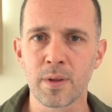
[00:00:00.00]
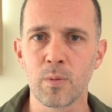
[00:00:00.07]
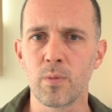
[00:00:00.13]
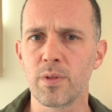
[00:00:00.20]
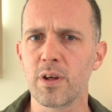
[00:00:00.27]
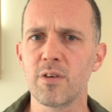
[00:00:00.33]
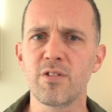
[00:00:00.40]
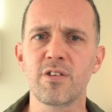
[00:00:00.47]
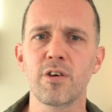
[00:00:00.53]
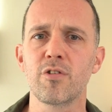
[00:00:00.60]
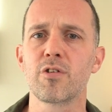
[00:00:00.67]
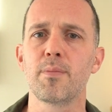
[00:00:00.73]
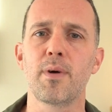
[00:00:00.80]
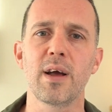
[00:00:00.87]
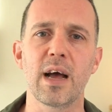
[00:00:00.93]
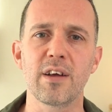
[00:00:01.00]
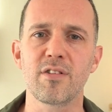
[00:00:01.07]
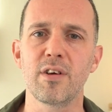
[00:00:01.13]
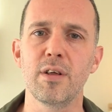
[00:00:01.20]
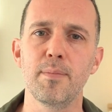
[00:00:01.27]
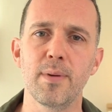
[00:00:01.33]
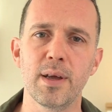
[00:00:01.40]
Well, those children might
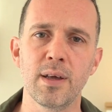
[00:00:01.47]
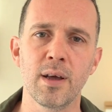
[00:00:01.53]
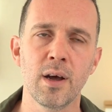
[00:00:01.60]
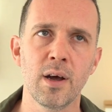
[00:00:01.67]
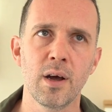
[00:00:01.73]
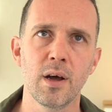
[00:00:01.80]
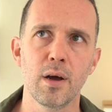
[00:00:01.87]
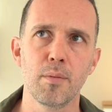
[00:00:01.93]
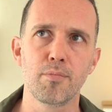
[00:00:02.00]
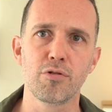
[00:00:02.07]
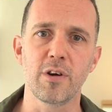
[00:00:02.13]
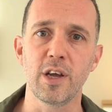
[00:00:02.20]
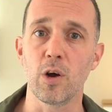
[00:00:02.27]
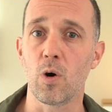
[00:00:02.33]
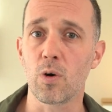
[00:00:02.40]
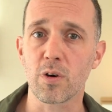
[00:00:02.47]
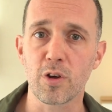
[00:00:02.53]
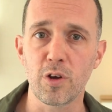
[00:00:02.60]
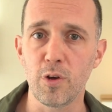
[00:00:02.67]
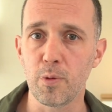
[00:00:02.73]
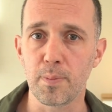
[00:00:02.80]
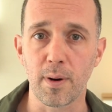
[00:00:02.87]
actually be
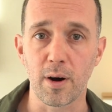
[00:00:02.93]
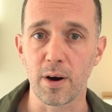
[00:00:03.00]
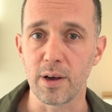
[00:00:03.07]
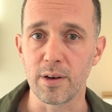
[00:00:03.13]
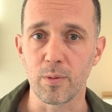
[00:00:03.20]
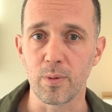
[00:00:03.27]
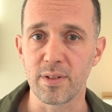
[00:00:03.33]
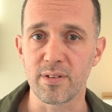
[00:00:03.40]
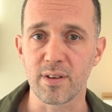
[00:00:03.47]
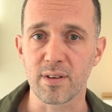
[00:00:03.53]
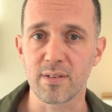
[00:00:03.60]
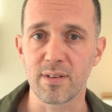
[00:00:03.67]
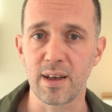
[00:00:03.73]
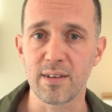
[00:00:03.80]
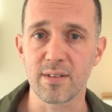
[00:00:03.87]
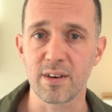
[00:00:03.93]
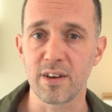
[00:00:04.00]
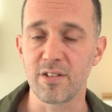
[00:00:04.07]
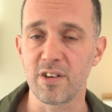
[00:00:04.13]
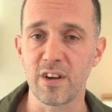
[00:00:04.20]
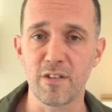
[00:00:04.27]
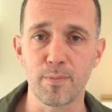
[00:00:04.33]
preoccupied with success and
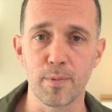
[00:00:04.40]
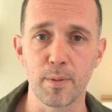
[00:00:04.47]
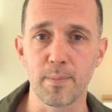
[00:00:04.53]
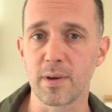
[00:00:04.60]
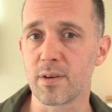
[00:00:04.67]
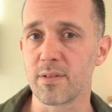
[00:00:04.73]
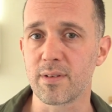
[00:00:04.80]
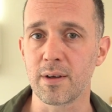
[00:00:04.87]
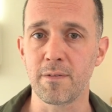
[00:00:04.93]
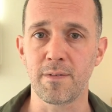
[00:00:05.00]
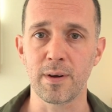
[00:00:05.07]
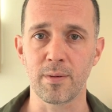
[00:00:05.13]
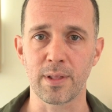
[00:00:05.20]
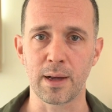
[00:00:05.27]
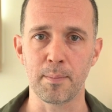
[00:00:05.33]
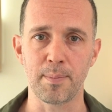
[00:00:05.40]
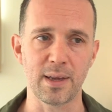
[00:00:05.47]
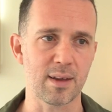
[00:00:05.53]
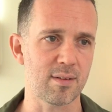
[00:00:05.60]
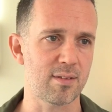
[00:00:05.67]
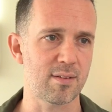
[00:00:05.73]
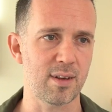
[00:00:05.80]
achievement because they feel that
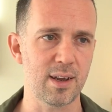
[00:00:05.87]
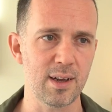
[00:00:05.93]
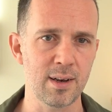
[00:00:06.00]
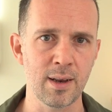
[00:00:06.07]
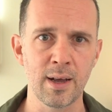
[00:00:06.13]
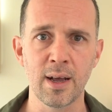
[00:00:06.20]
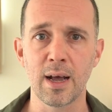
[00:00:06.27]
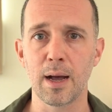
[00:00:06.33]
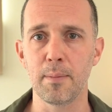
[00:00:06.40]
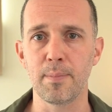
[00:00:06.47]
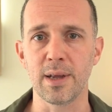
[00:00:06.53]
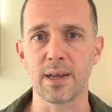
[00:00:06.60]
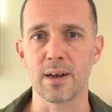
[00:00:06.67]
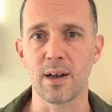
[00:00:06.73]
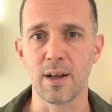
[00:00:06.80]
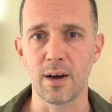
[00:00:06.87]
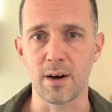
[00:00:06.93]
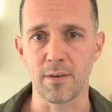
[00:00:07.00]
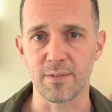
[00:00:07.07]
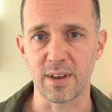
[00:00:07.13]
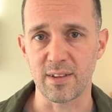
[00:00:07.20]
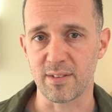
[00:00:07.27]
being seen and being
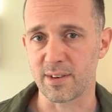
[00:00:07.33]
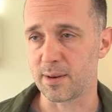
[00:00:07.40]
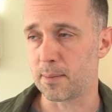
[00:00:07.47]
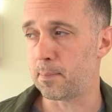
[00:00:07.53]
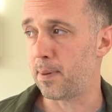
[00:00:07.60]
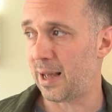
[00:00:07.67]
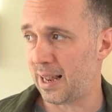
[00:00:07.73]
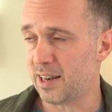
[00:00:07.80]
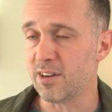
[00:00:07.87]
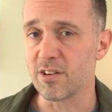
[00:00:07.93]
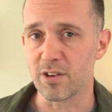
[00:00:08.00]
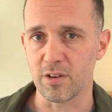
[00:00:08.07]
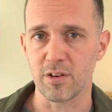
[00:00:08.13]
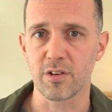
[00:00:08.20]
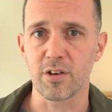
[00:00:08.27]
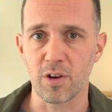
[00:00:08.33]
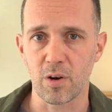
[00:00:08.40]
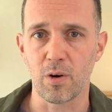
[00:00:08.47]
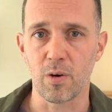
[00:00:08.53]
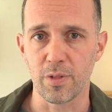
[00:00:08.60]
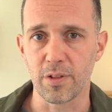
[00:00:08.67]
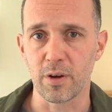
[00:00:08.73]
loved is dependent
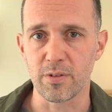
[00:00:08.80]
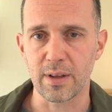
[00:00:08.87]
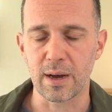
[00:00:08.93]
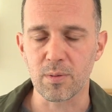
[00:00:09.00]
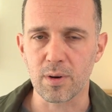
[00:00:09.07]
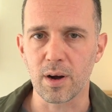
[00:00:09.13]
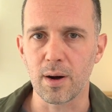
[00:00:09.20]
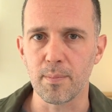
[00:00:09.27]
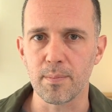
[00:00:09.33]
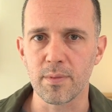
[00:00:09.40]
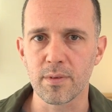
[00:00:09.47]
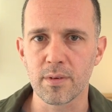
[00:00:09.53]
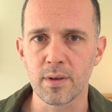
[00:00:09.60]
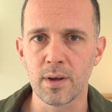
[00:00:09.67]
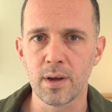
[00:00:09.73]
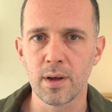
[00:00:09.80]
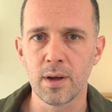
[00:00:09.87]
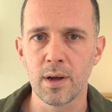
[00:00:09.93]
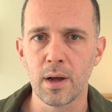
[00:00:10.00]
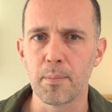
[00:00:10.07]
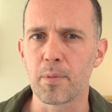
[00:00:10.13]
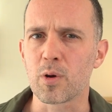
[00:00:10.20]
on those outcomes.
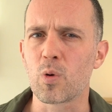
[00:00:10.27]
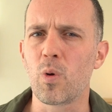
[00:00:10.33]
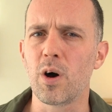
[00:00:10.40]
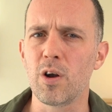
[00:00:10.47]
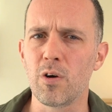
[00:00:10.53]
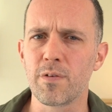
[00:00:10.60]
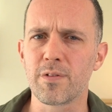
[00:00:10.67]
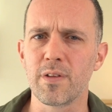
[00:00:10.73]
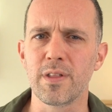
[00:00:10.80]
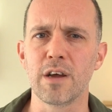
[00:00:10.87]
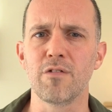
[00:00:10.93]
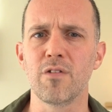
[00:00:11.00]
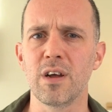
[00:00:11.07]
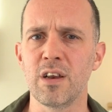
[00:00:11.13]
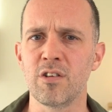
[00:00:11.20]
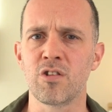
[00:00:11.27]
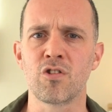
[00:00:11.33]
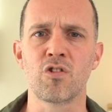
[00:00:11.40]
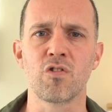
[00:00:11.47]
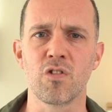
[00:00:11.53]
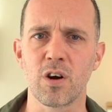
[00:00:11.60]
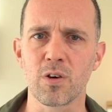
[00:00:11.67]
but quite often they really
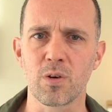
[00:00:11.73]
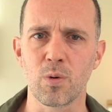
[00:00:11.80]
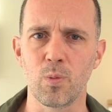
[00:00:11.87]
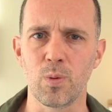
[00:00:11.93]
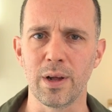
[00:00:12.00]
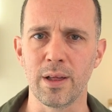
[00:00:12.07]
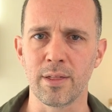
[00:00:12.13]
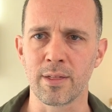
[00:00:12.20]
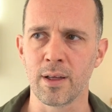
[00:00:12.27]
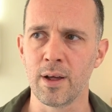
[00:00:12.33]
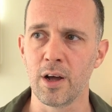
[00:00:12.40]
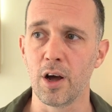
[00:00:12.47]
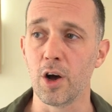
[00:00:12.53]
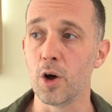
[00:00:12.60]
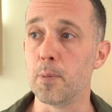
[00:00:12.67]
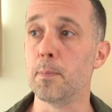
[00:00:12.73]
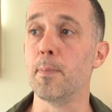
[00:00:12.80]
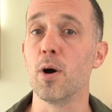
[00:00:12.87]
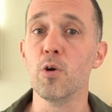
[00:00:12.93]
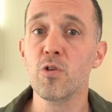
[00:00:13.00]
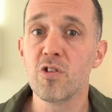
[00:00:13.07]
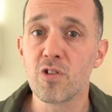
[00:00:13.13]
struggle with
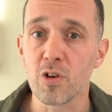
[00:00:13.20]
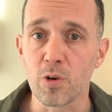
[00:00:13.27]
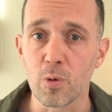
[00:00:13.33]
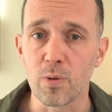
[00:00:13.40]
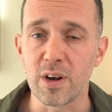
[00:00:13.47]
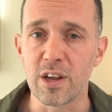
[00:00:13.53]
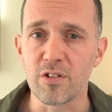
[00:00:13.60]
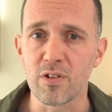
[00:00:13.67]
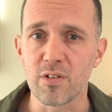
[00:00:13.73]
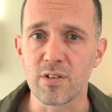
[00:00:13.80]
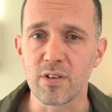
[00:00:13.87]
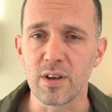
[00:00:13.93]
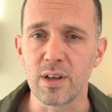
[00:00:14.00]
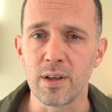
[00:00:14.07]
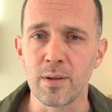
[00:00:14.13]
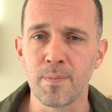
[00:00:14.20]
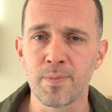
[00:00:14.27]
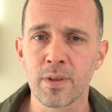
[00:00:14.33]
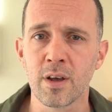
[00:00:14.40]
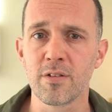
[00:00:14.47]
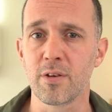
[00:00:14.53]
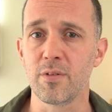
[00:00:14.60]
emotional literacy. So